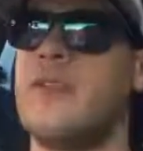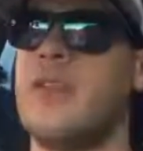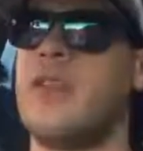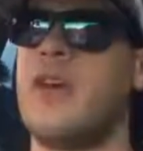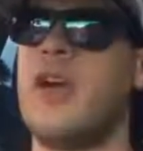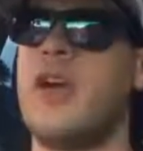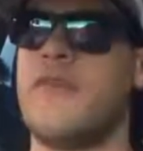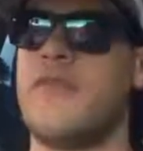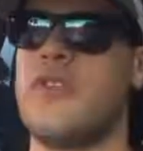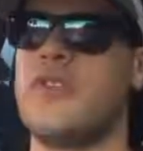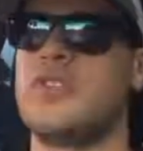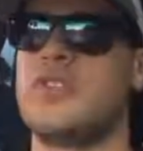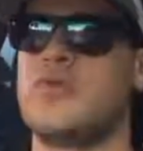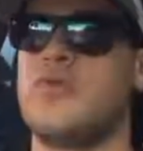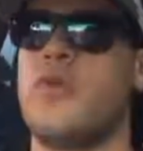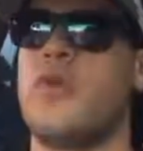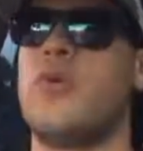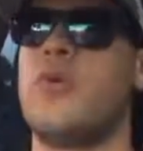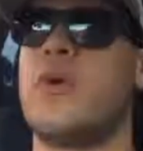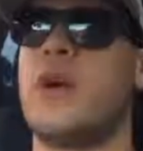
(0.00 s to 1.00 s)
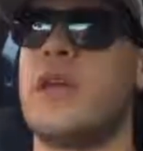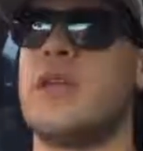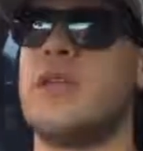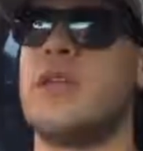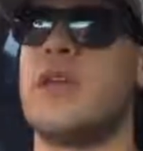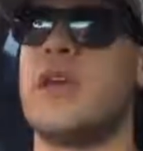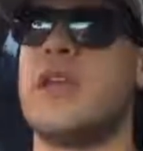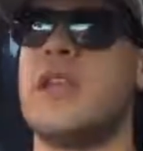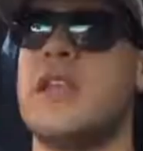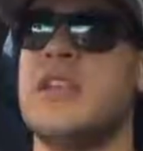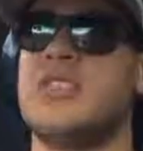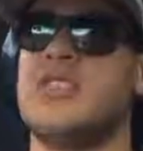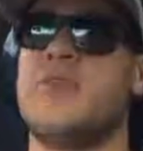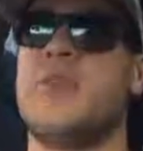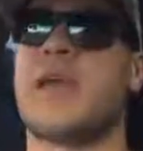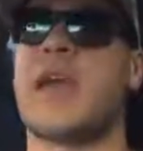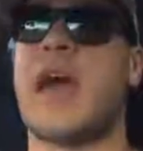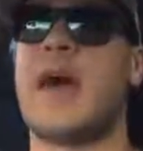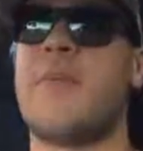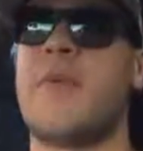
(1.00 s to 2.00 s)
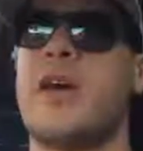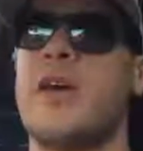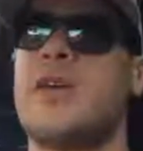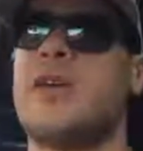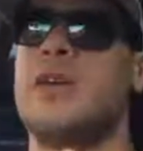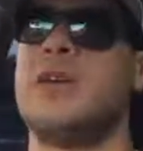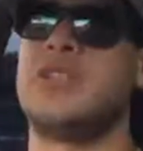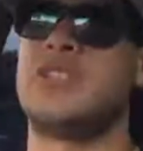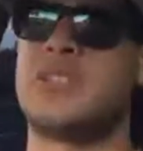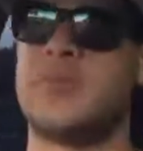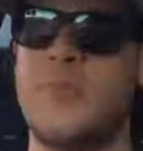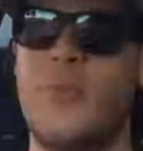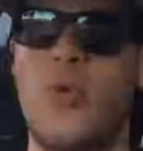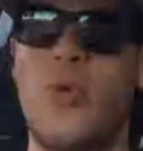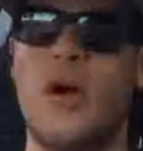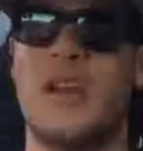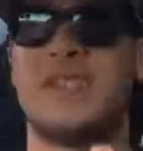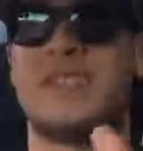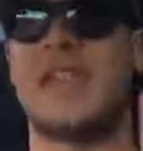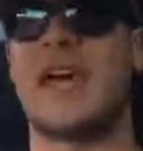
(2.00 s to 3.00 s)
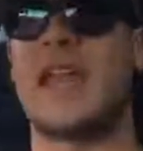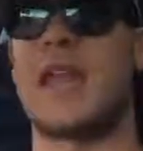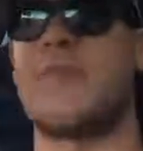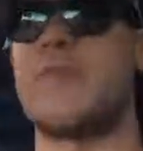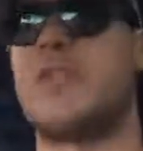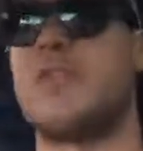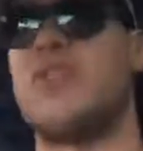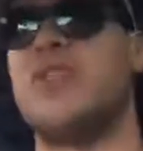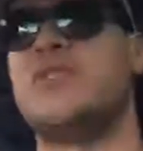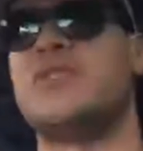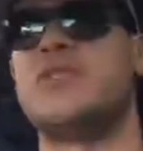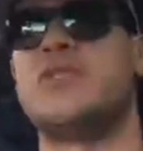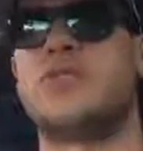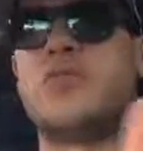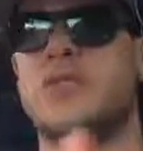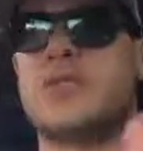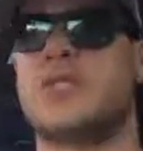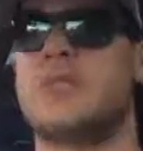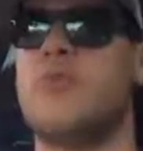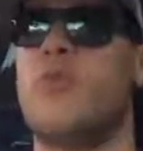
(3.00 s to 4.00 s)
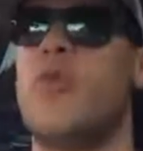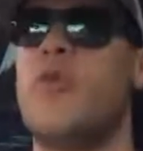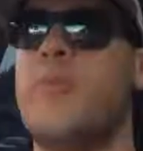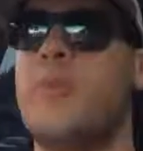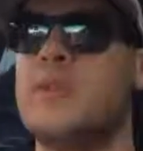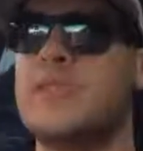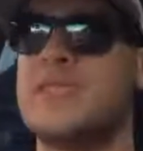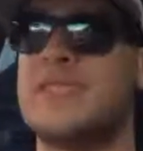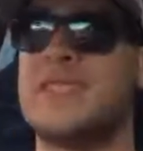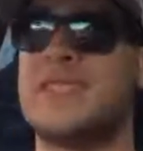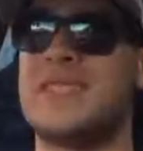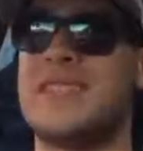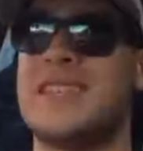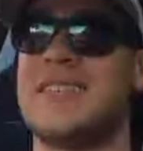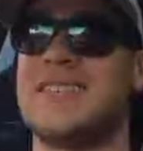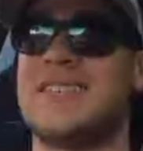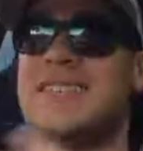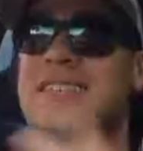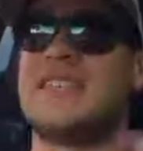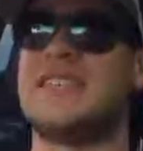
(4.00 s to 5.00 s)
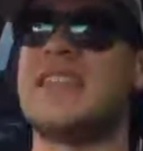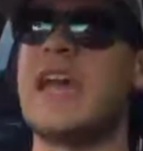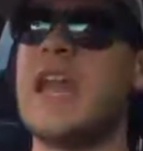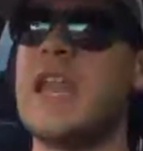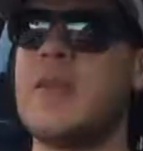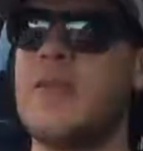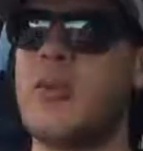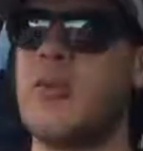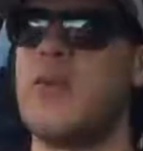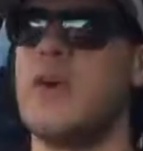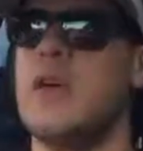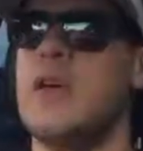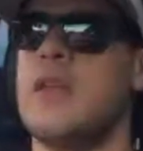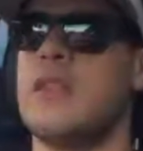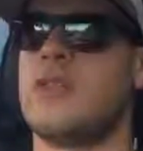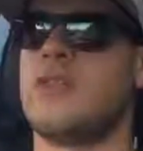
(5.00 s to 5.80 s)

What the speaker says: If you're small, and unless you become a startup that turns into a small business that's sustainable,